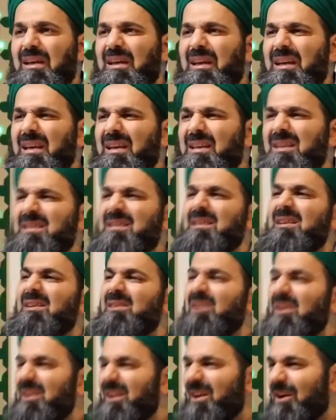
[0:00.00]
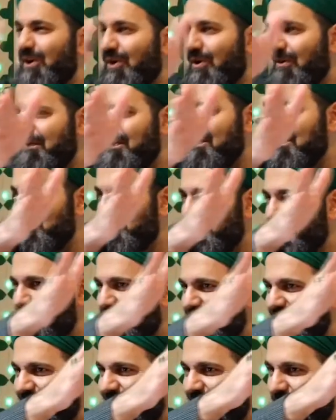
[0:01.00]
is the tariqa of
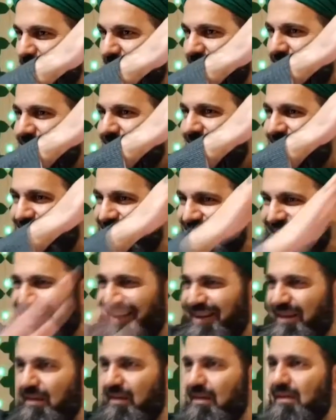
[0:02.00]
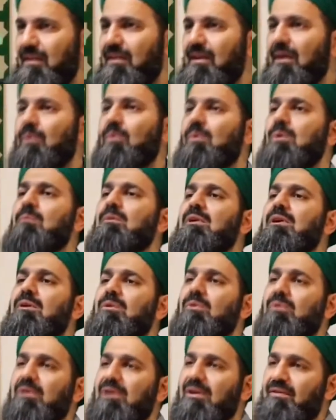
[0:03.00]
stripping away anything that will make
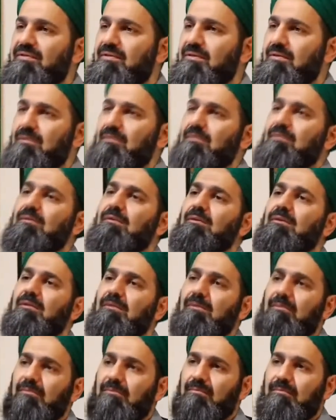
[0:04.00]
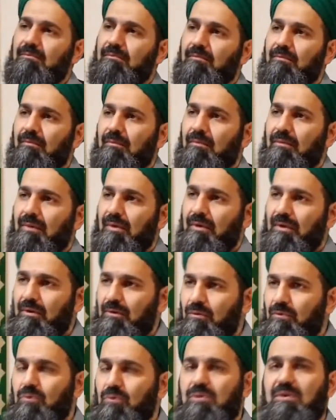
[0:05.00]
your nafs
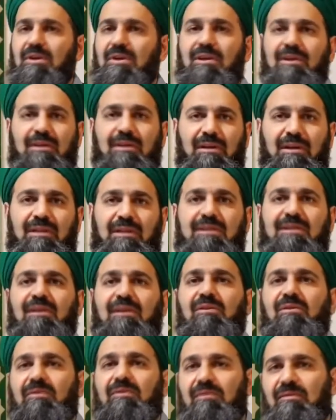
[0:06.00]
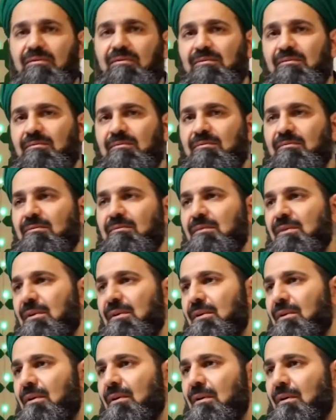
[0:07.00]
to see itself.
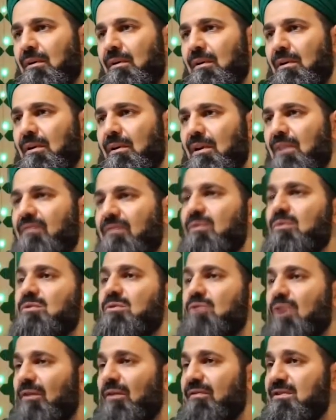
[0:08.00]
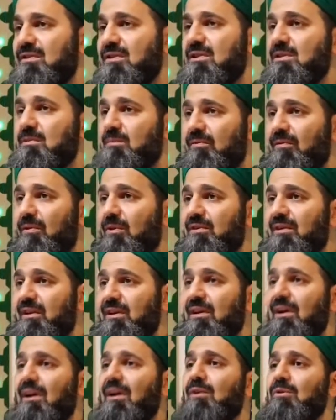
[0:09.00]
If you saw visions before
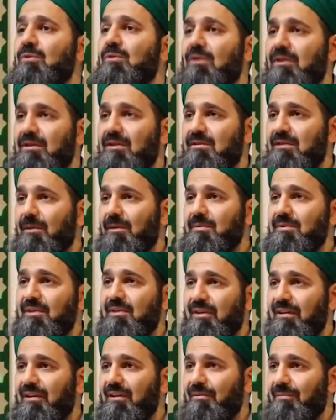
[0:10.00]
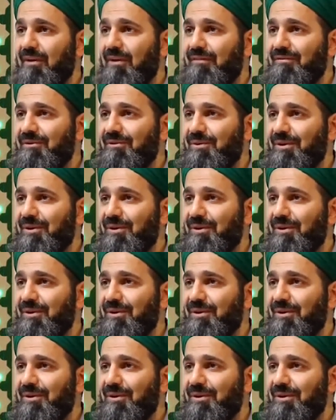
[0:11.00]
tariqa, you're going to stop seeing them after you